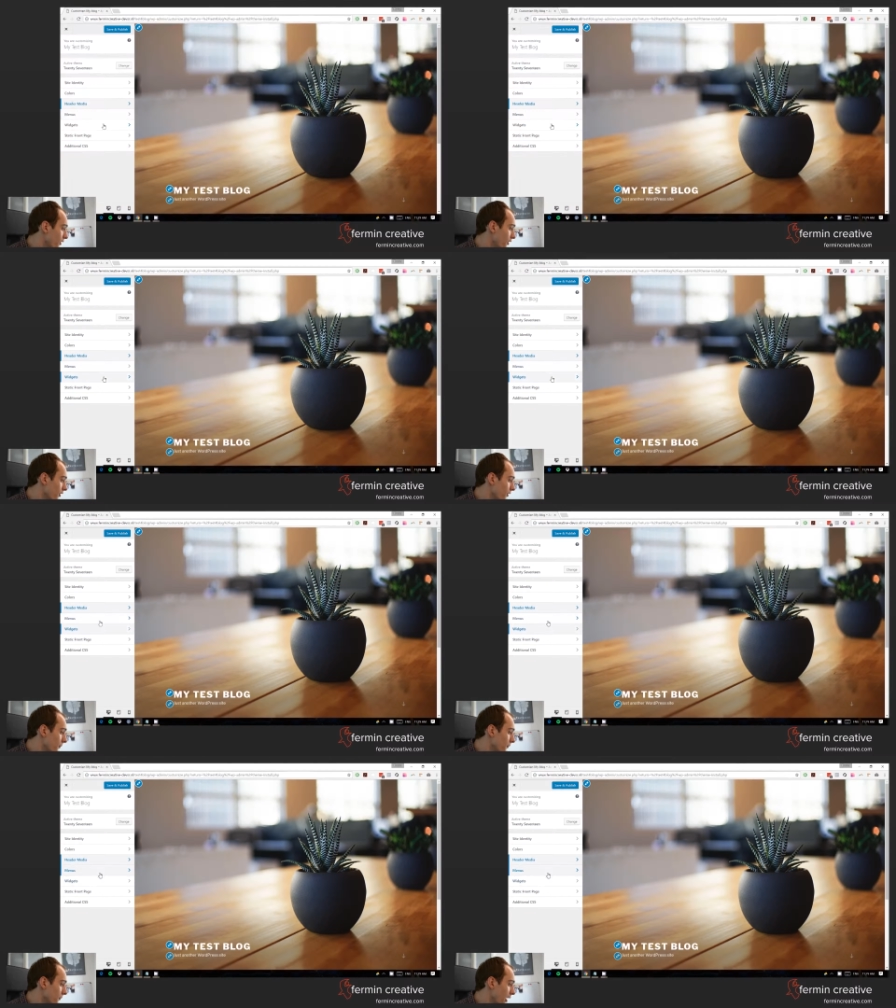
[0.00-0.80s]
I
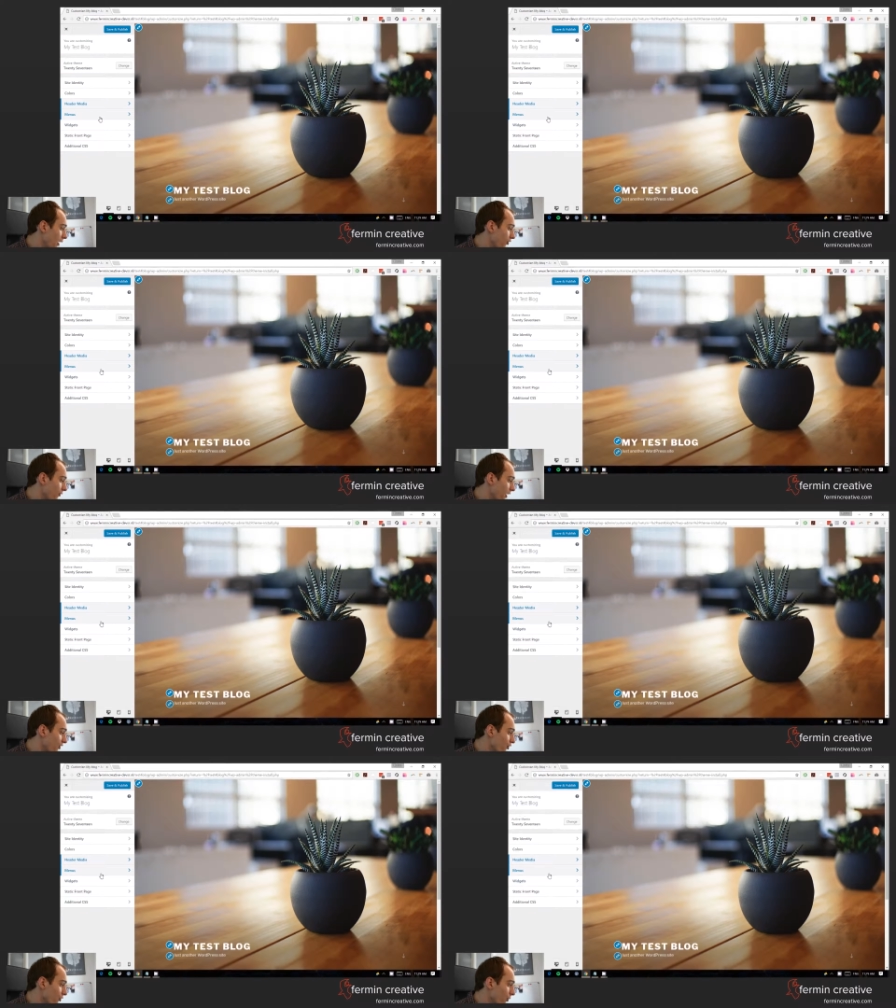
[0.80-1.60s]
also have
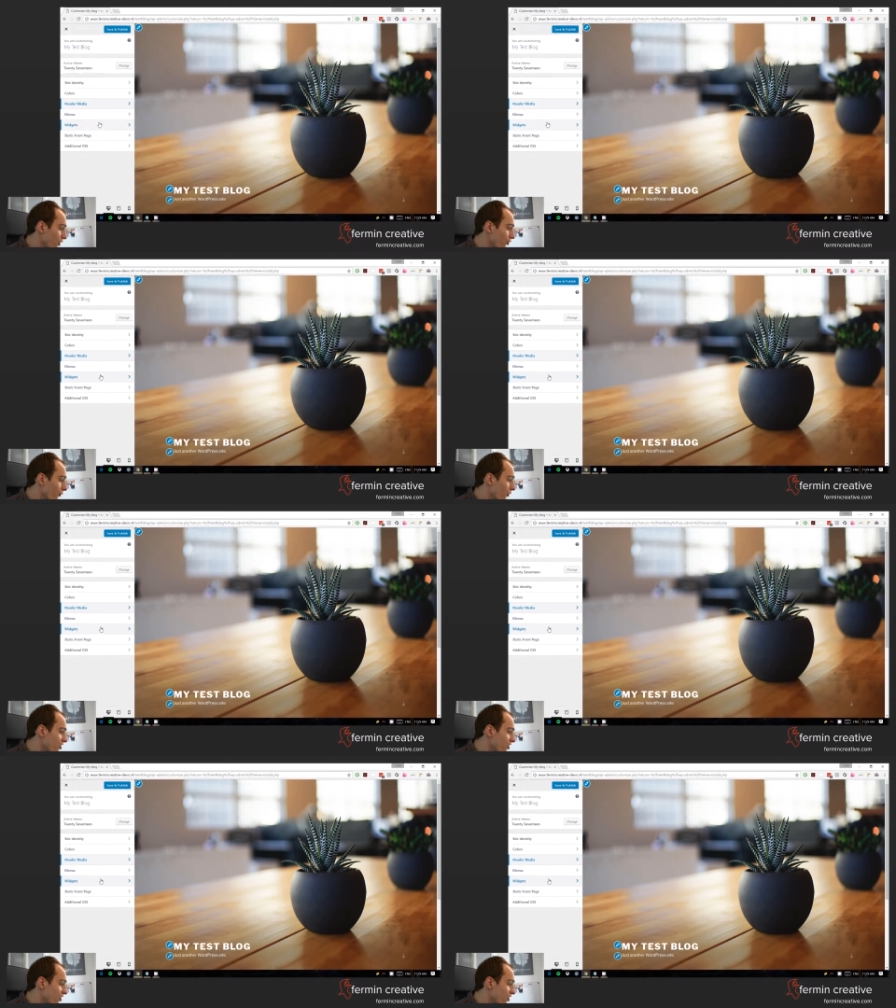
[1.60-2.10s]
access to menus and